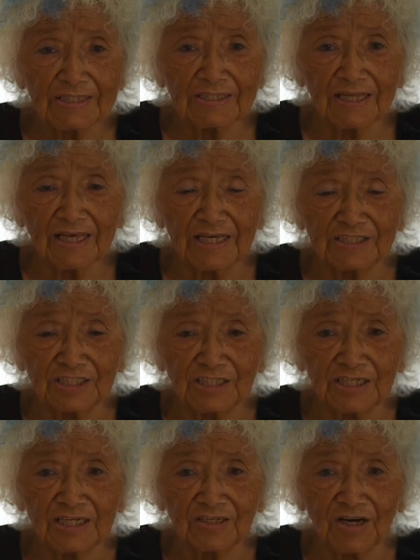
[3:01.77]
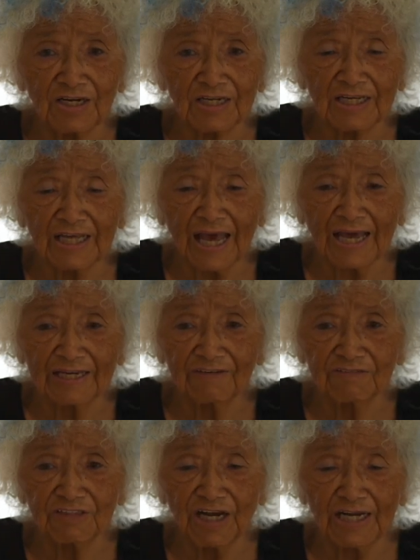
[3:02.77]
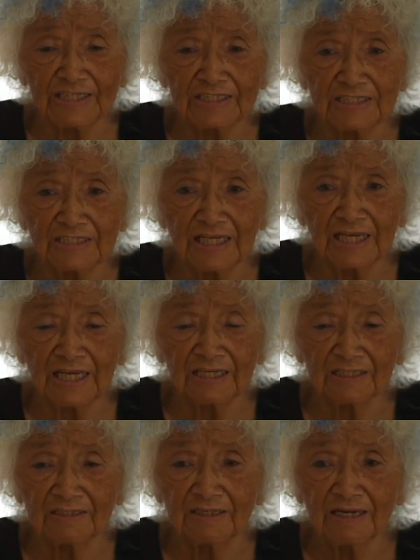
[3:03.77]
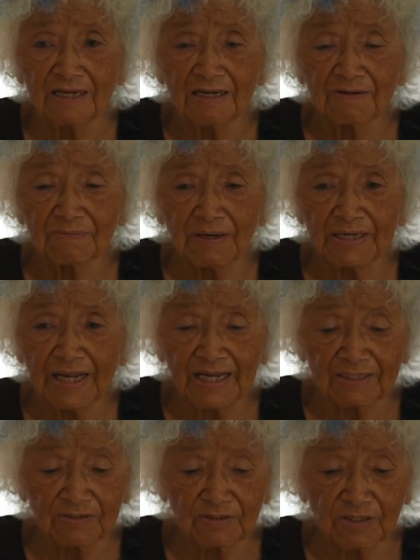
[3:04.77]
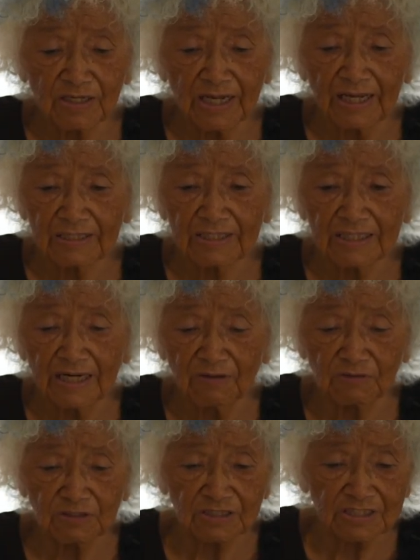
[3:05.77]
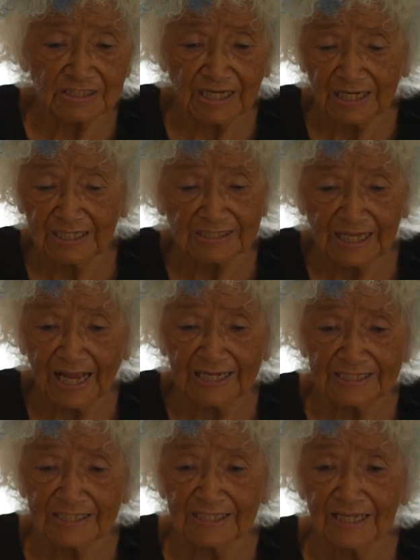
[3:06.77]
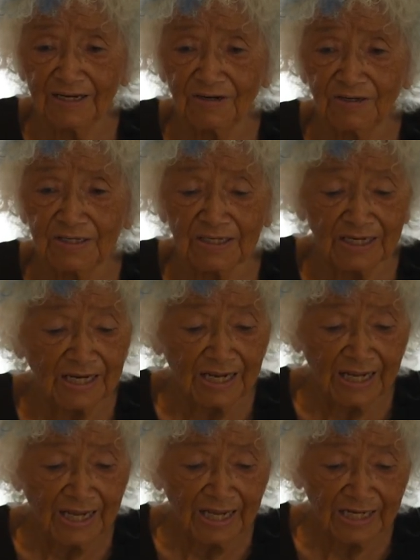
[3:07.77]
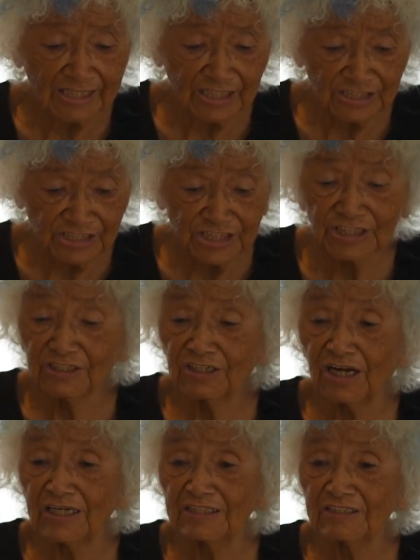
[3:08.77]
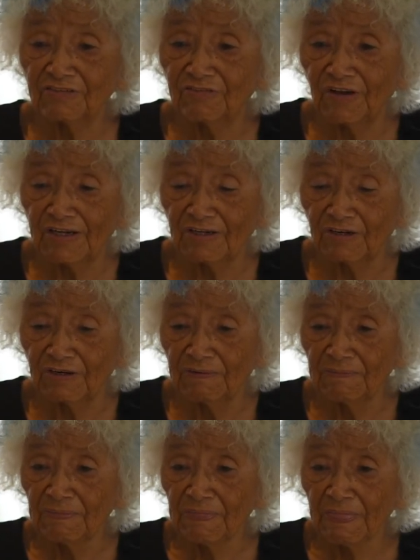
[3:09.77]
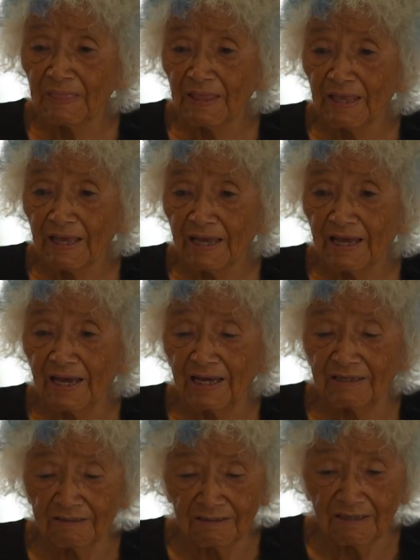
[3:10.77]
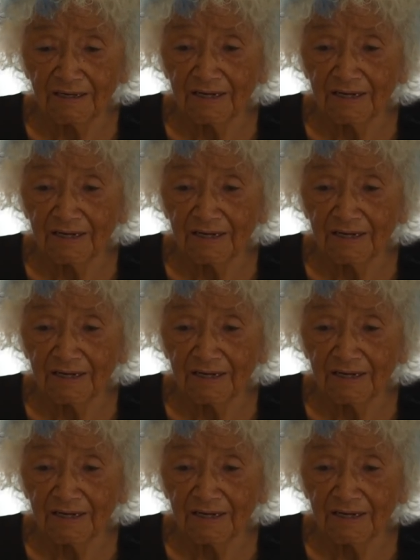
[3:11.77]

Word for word: into the kitchen and got a can of Chinese tea, and my dad held it out and stuck his hand in there and it congealed on his finger, and